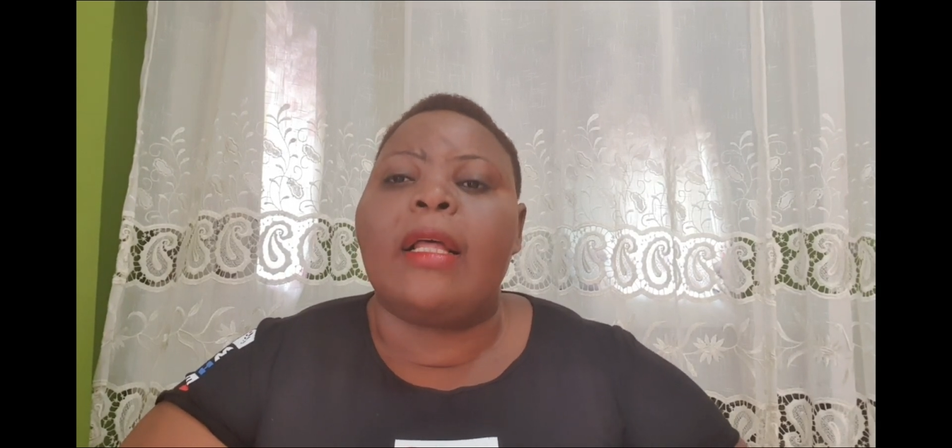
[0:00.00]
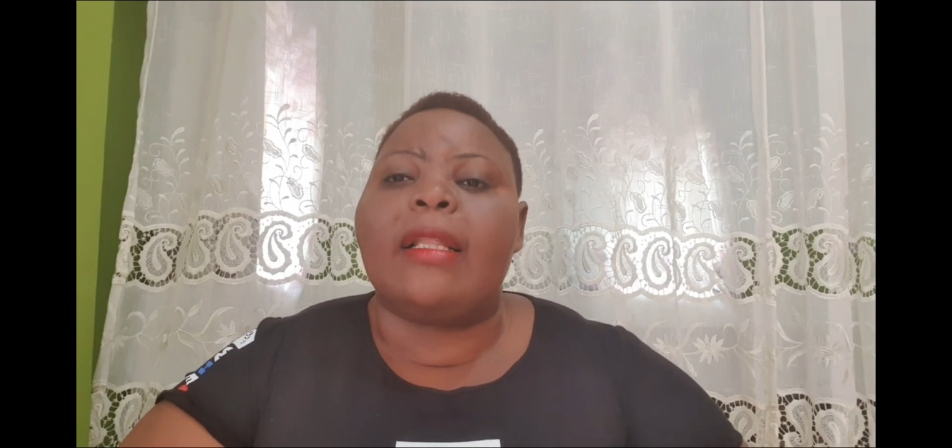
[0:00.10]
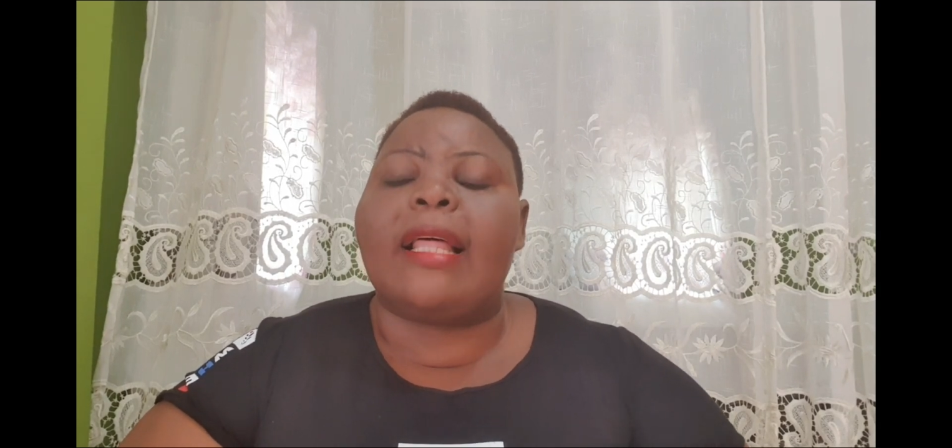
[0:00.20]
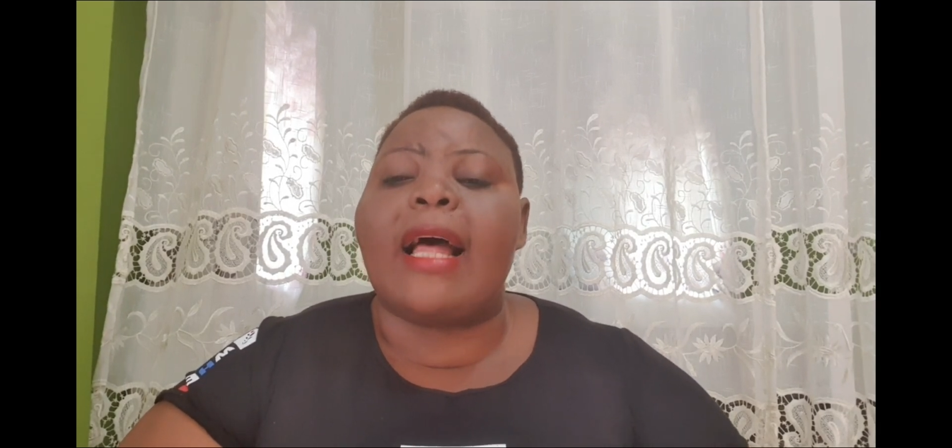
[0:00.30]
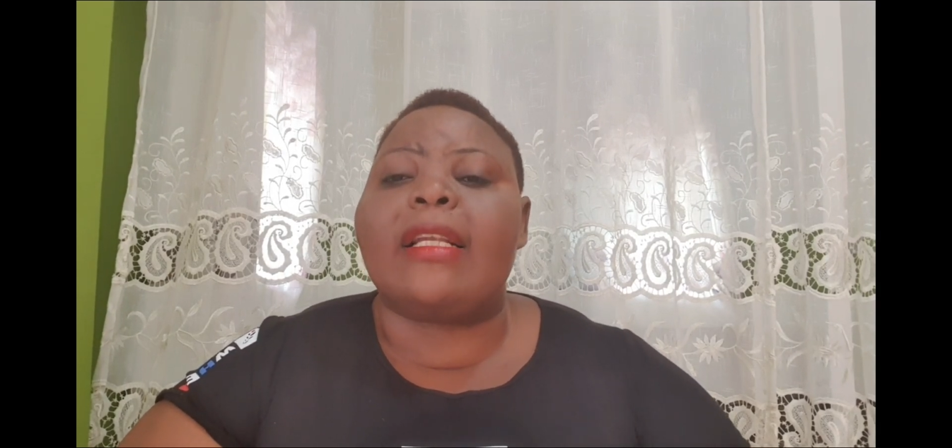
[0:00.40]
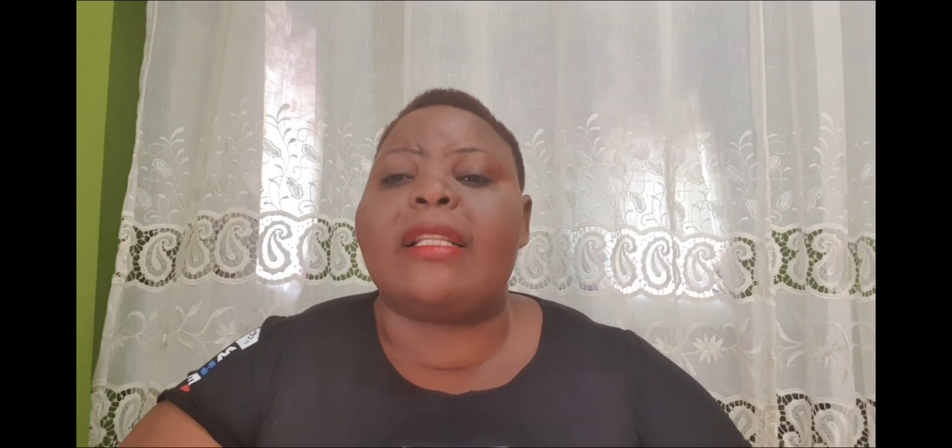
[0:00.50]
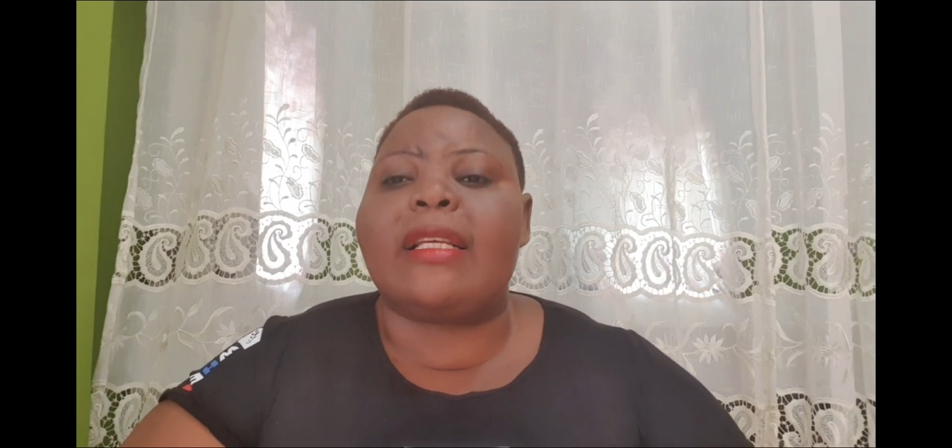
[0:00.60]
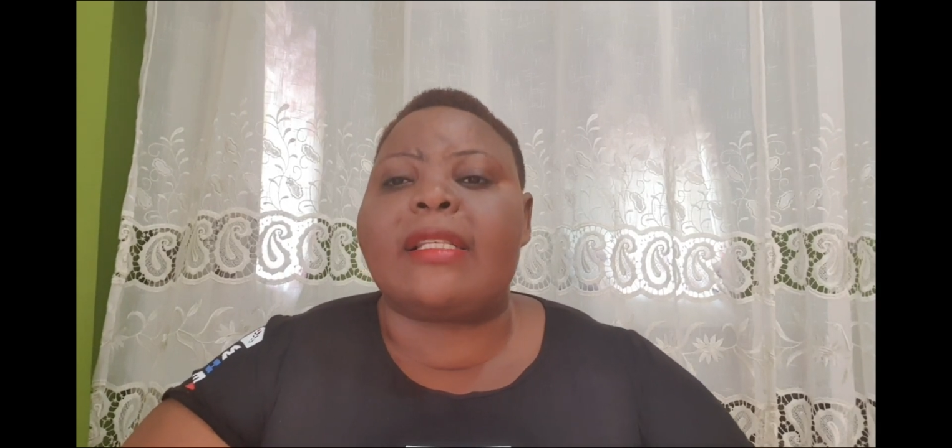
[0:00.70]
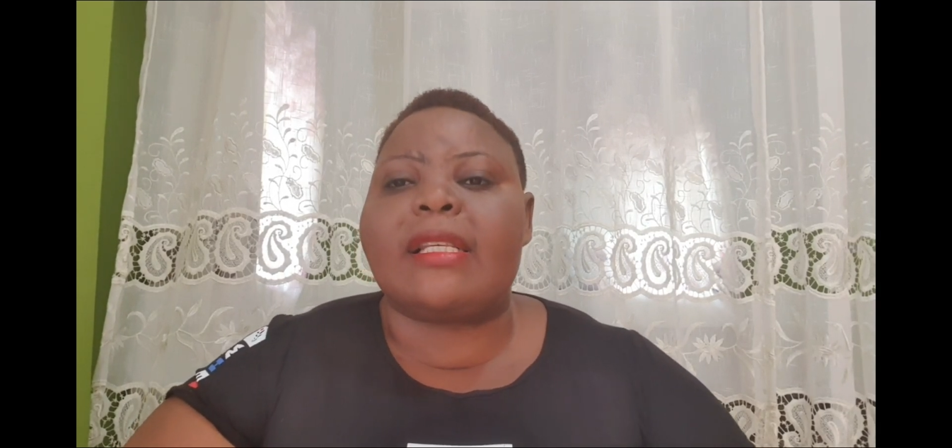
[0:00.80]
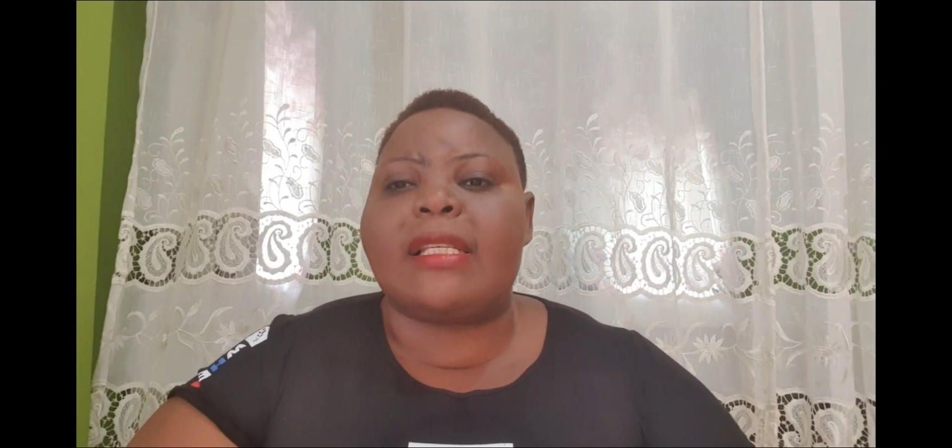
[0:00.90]
than
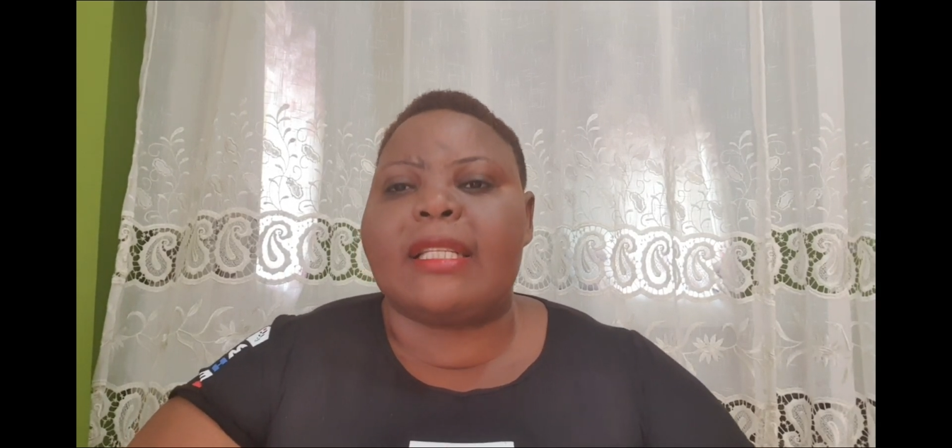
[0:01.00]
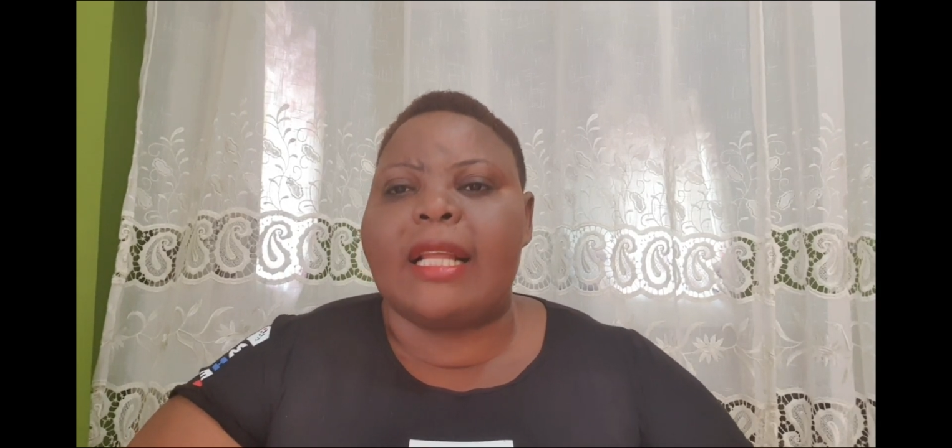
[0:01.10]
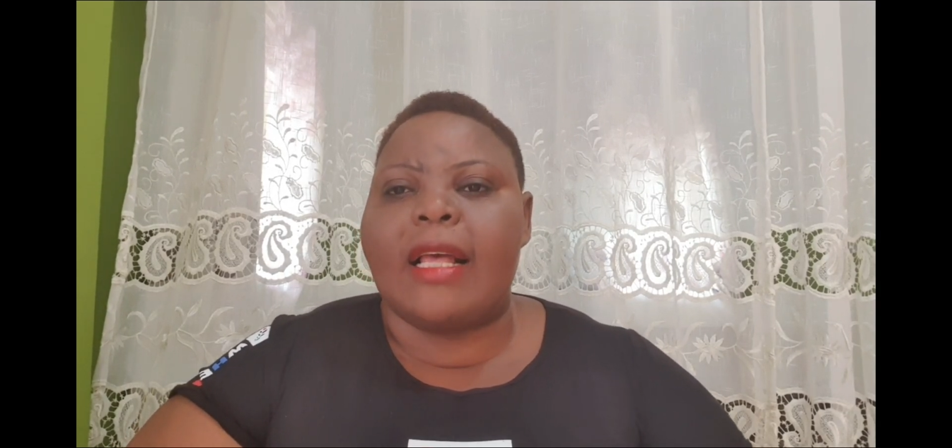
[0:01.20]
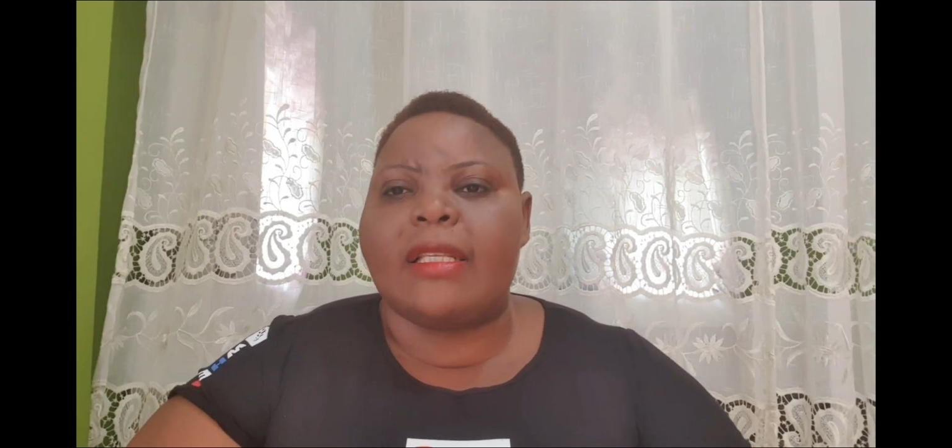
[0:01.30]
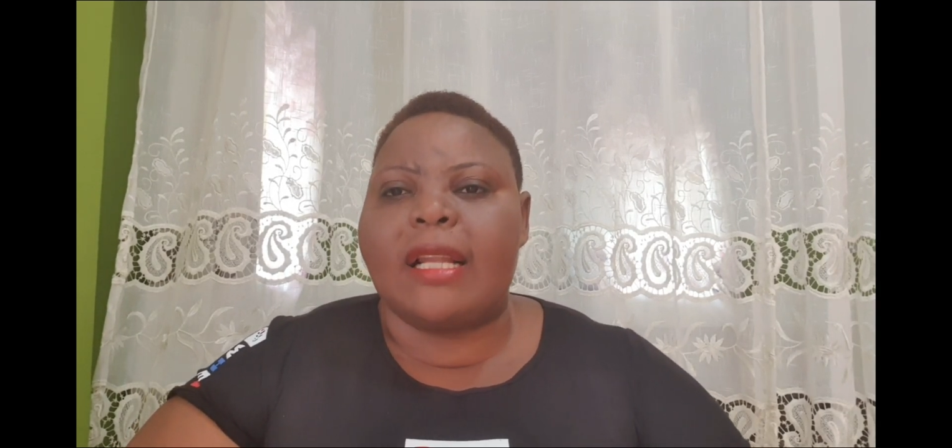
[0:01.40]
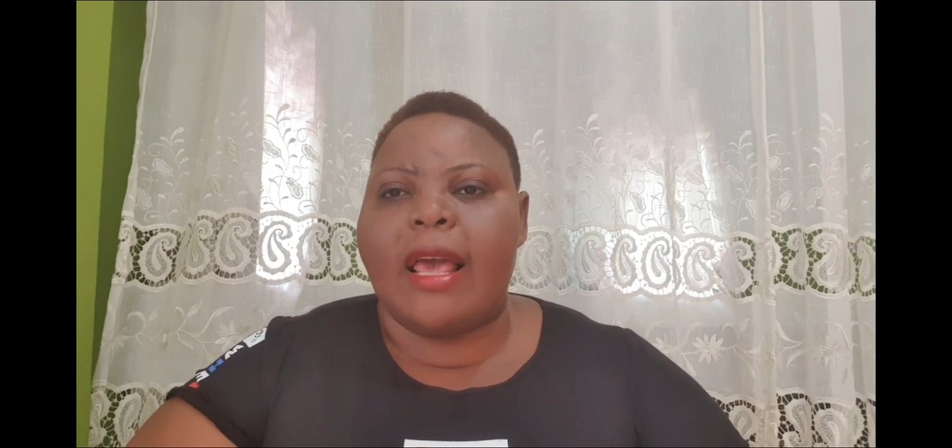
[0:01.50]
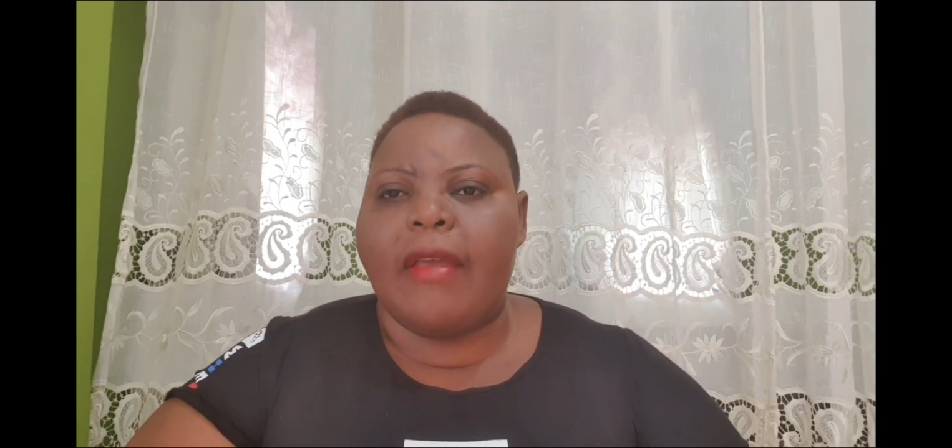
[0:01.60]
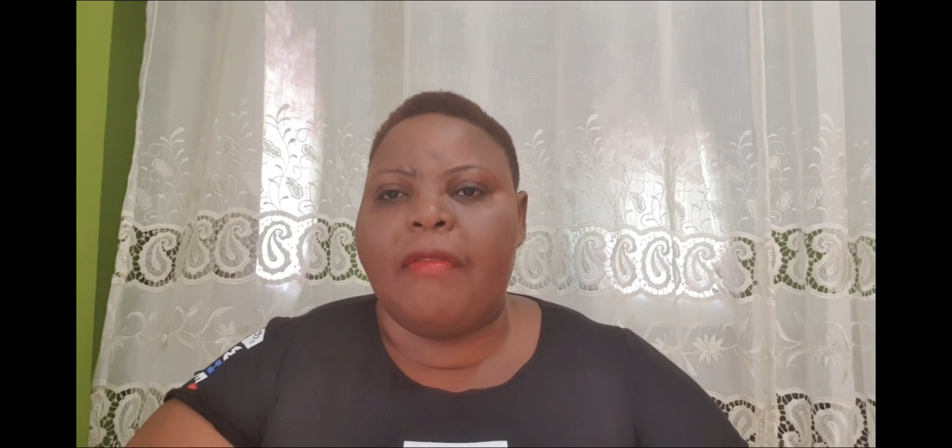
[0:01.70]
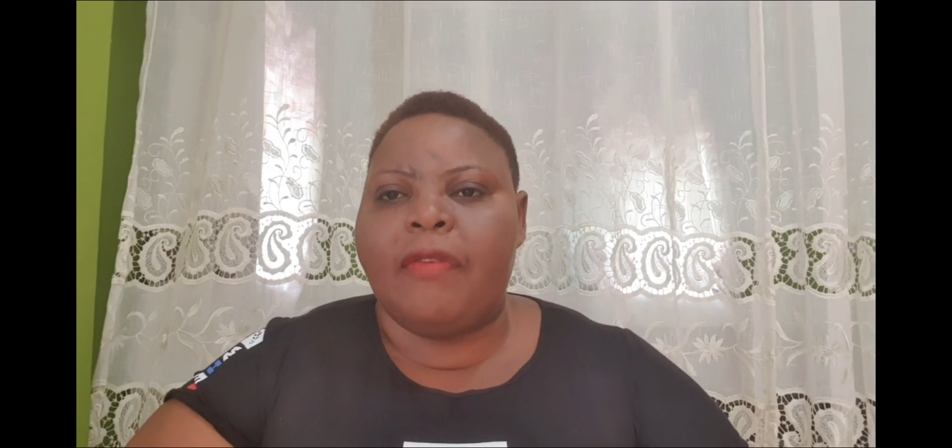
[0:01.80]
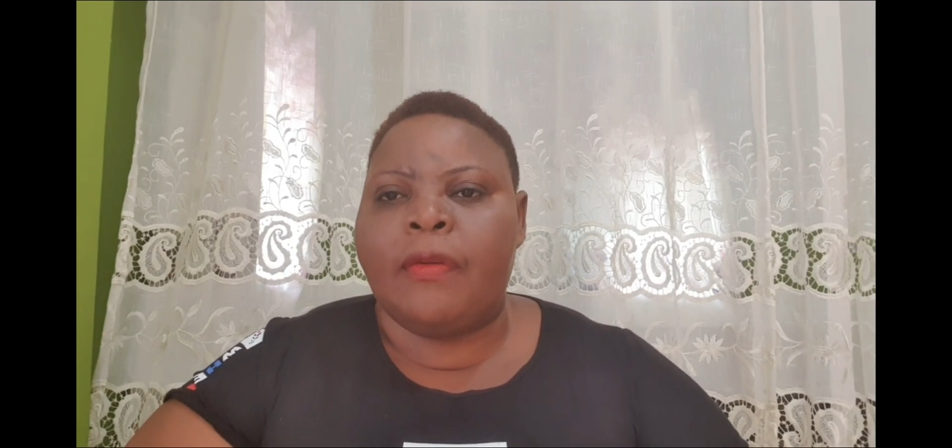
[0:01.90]
the sister's
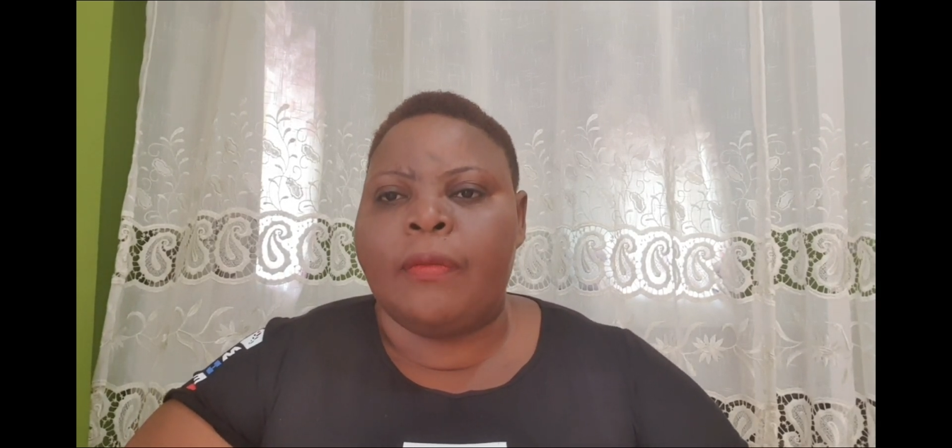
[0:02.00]
life.